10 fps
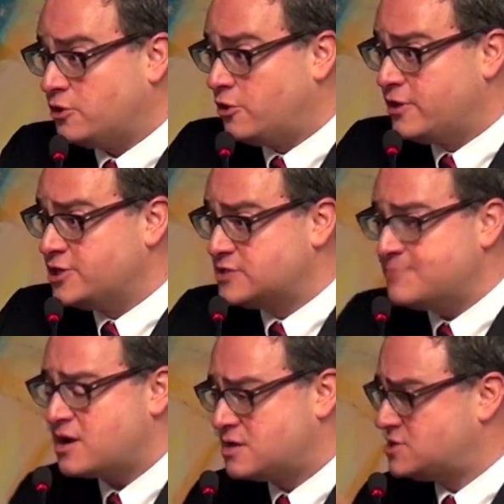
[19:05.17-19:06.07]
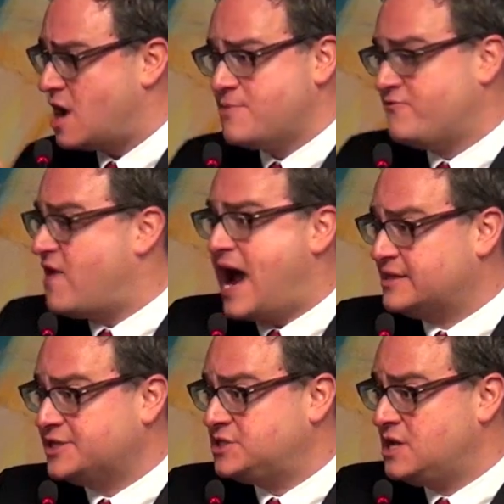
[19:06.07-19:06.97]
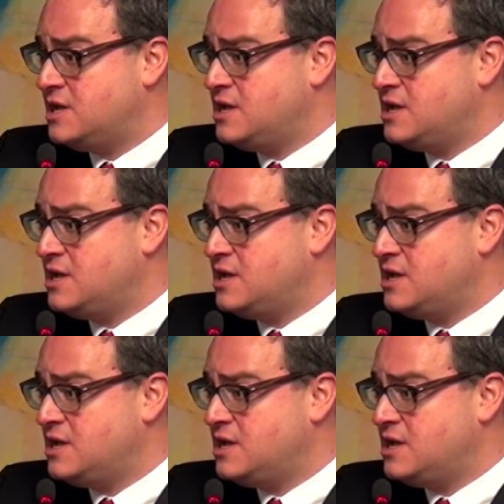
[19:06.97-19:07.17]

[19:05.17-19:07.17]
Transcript: or hurting Jews. I'm not talking about violence.